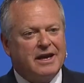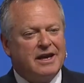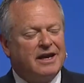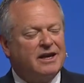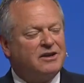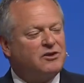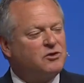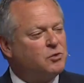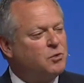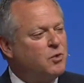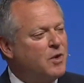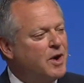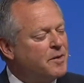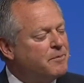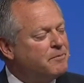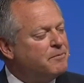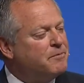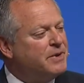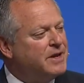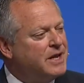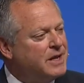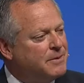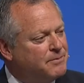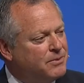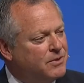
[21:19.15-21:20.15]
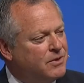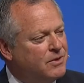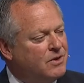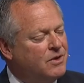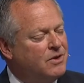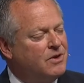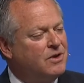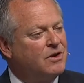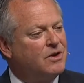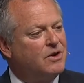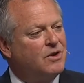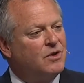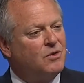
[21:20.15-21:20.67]
It's what
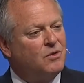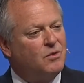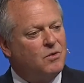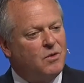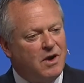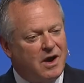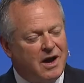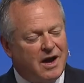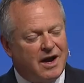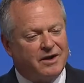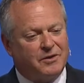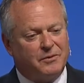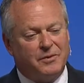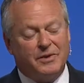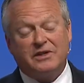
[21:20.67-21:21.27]
people want.